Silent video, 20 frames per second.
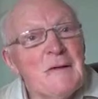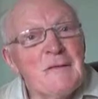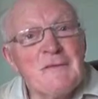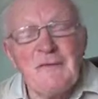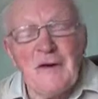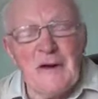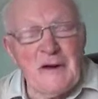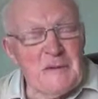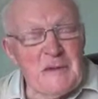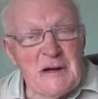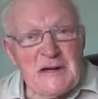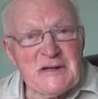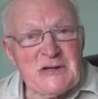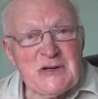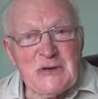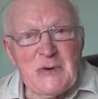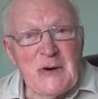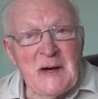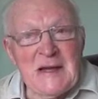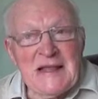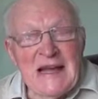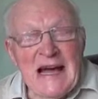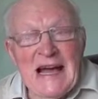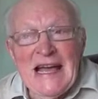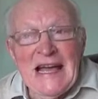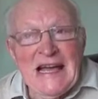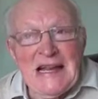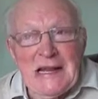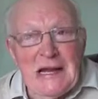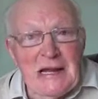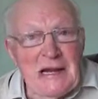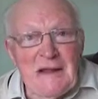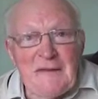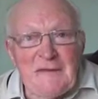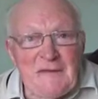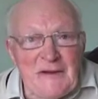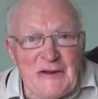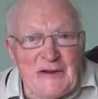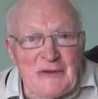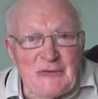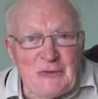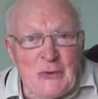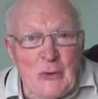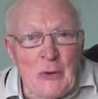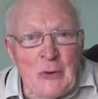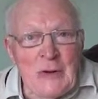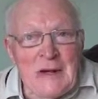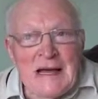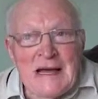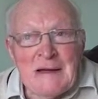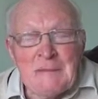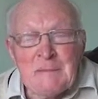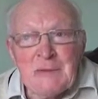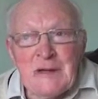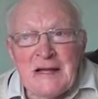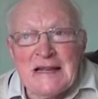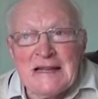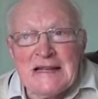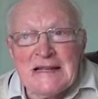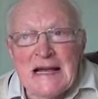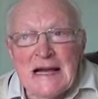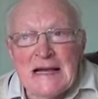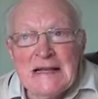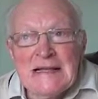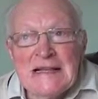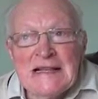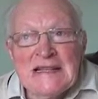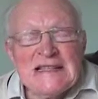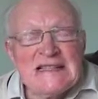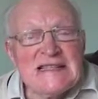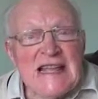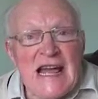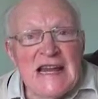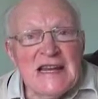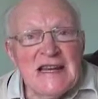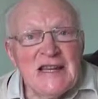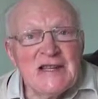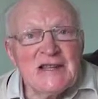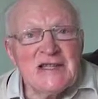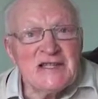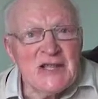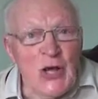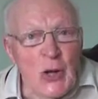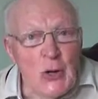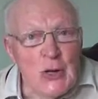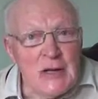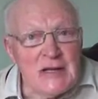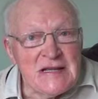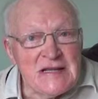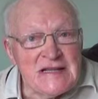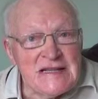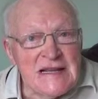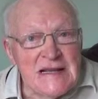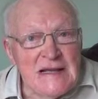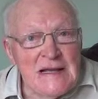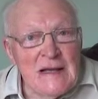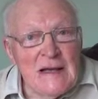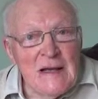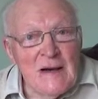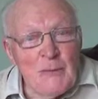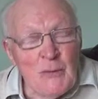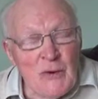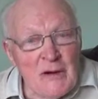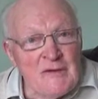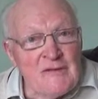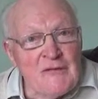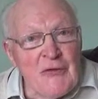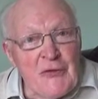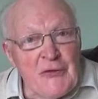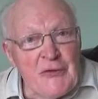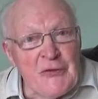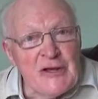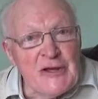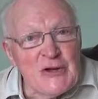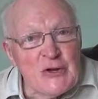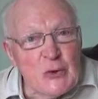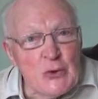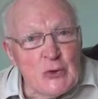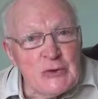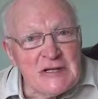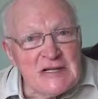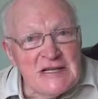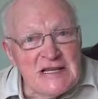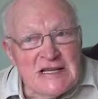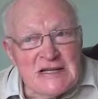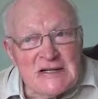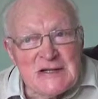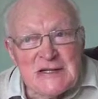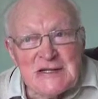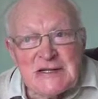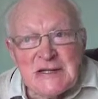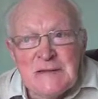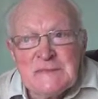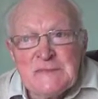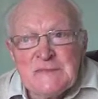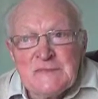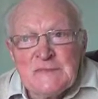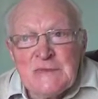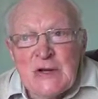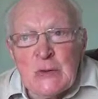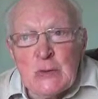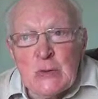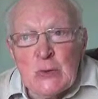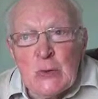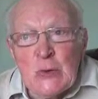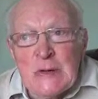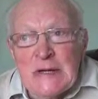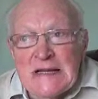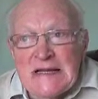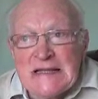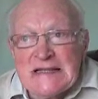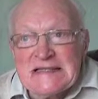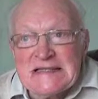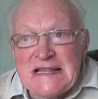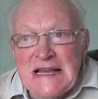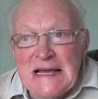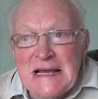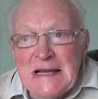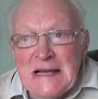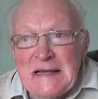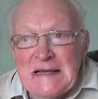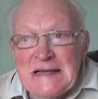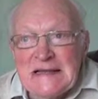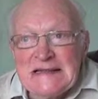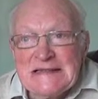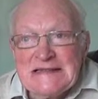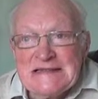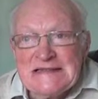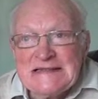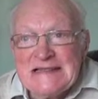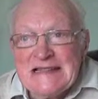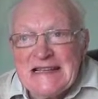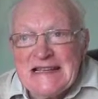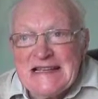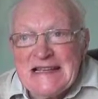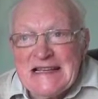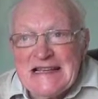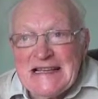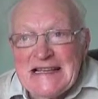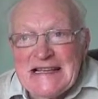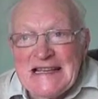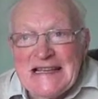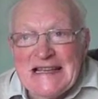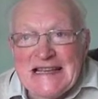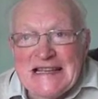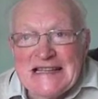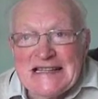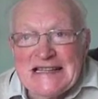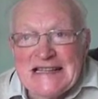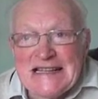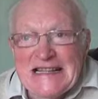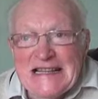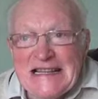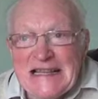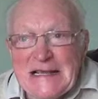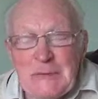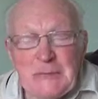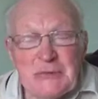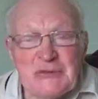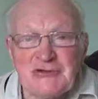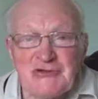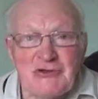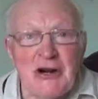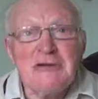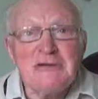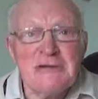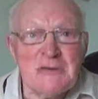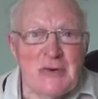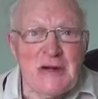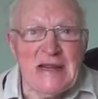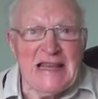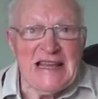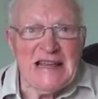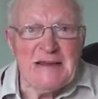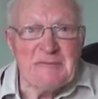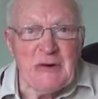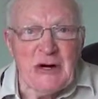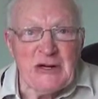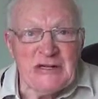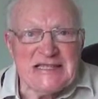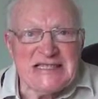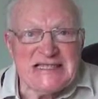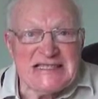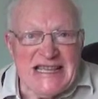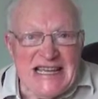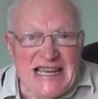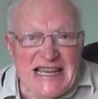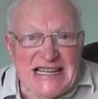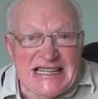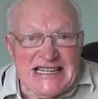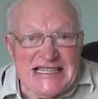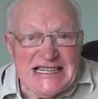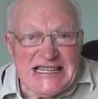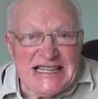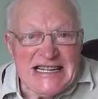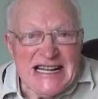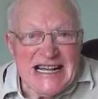Very much so. I, I had a lovely role. I played uh, Sandy Solace, one of the three courtiers who is uh, he he was drunk when he came on stage,